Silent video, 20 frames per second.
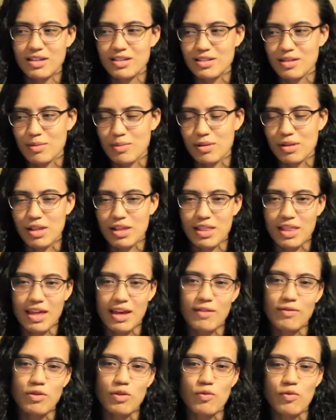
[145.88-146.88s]
something
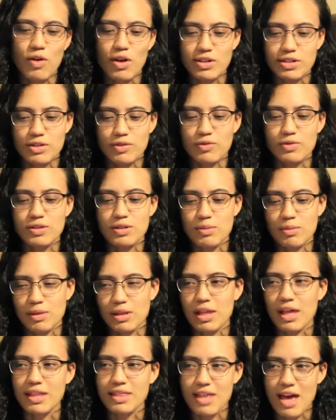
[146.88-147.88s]
like if you volunteer for something
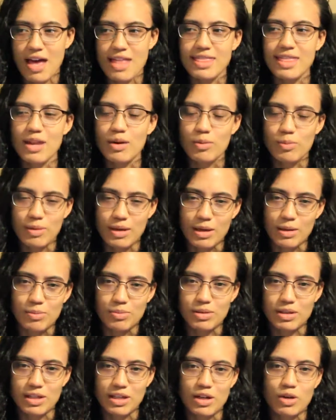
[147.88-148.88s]
like that, then it would be
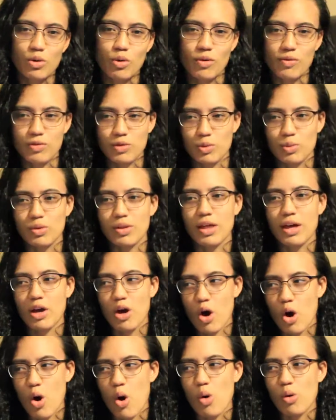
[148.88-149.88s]
completed? Or if you were like,
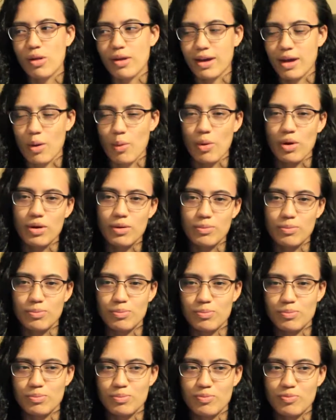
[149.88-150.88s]
oh, like I want to
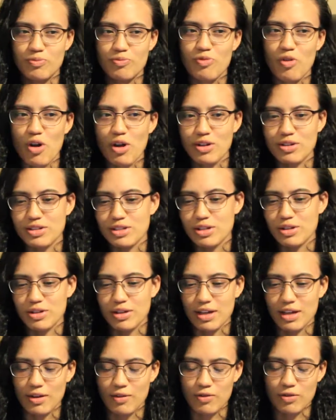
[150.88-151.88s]

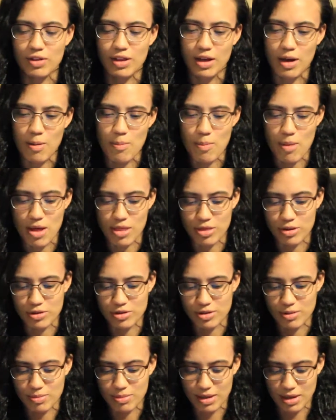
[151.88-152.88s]
volunteer here for like a month or
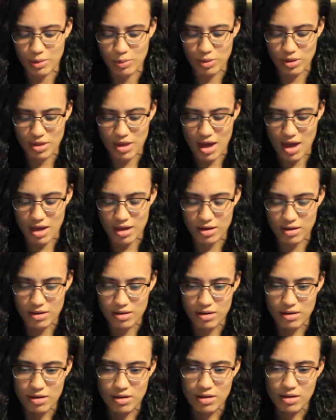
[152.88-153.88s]
something, would that
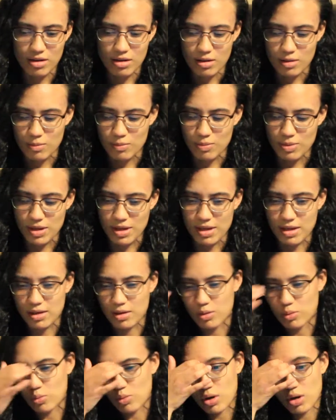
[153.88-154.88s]
be
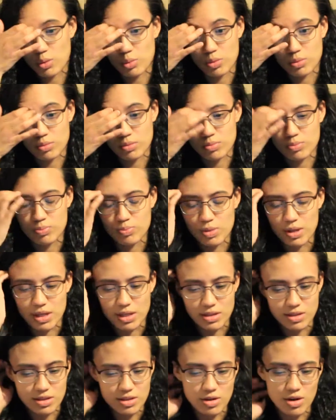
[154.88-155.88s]
what it would be
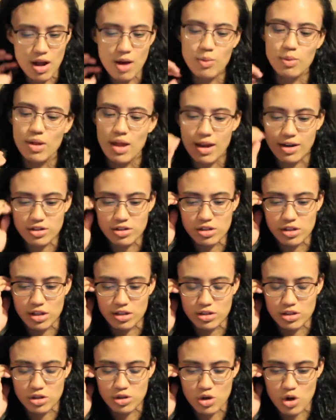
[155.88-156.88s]
considered? I would actually
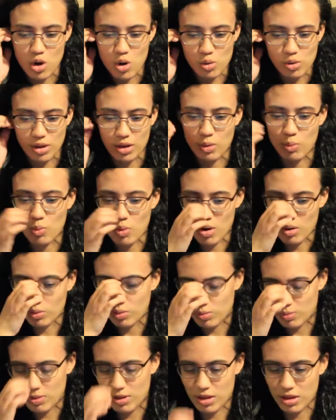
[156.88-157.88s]
like to know like what
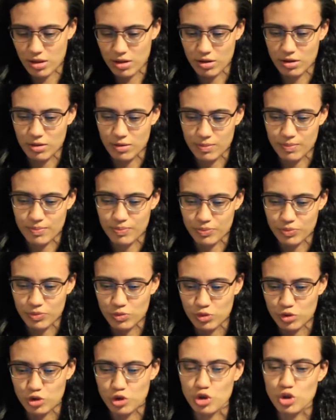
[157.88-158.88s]
would be the,
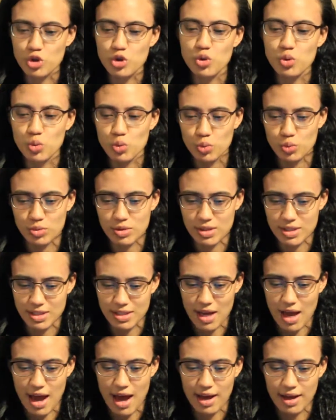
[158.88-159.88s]
do you
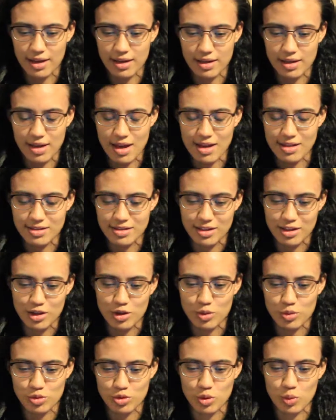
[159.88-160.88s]
decide as the
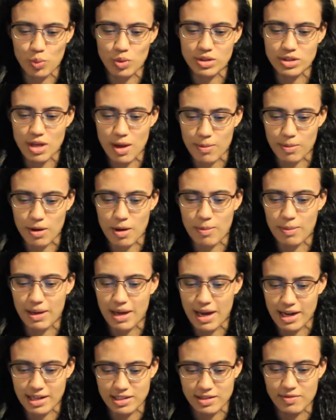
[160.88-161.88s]
user what's
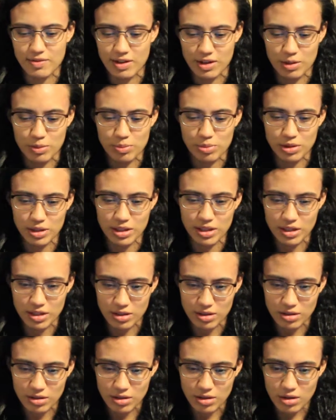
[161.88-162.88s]
upcoming, active, and
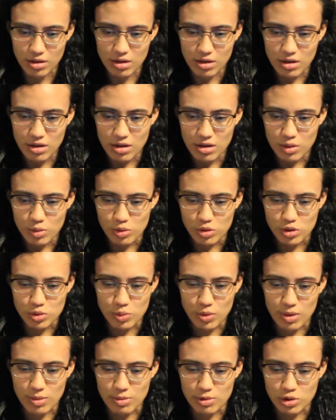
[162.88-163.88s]
completed? Which is
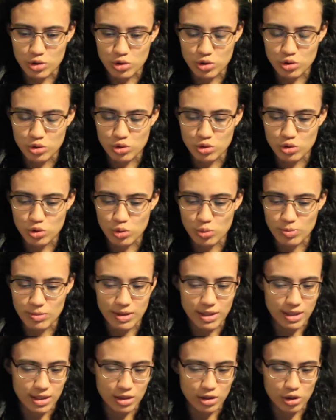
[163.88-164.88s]
what I'm
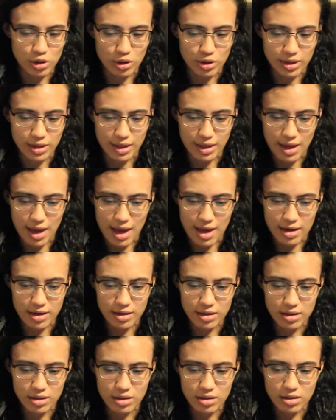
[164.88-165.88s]
assuming looking at
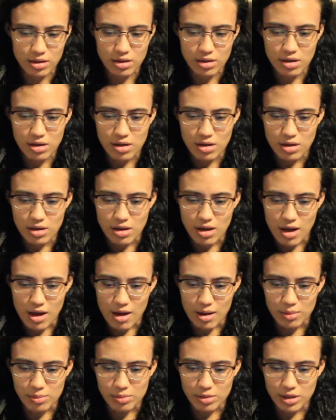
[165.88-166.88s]
it.
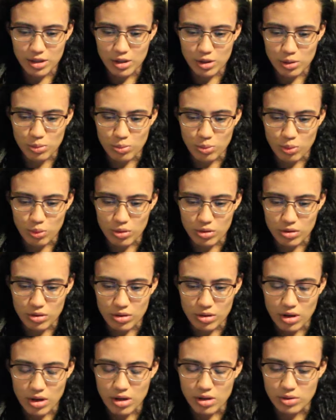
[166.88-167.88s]

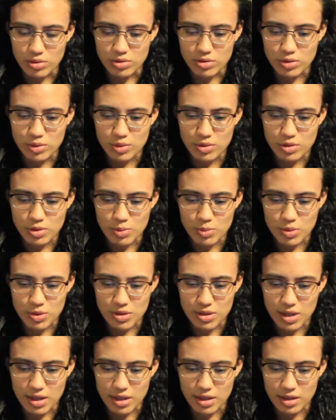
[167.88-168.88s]
Leaderboard. Oh, so it's
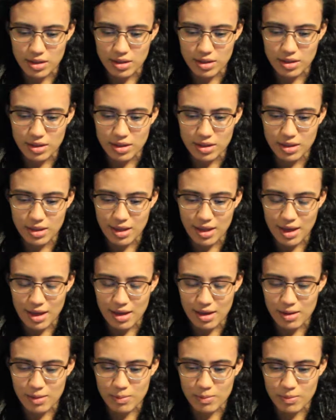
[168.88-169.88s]
almost like a
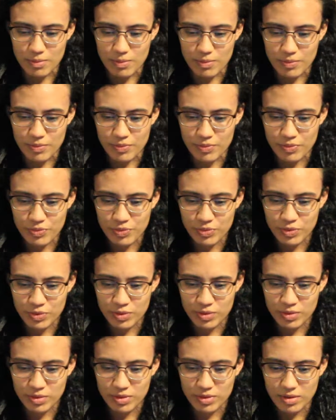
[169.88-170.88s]
game.
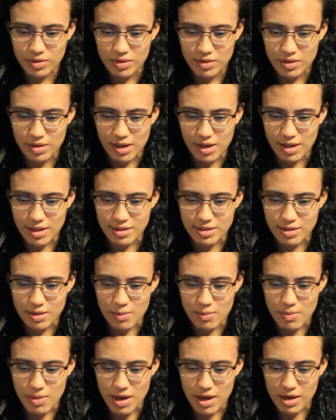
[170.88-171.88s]
Like it's
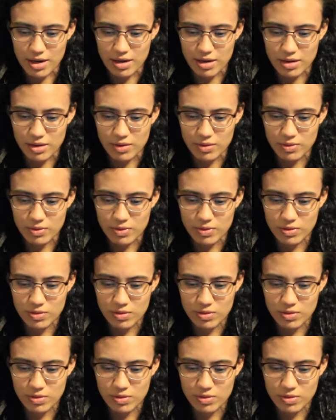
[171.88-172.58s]
competitive.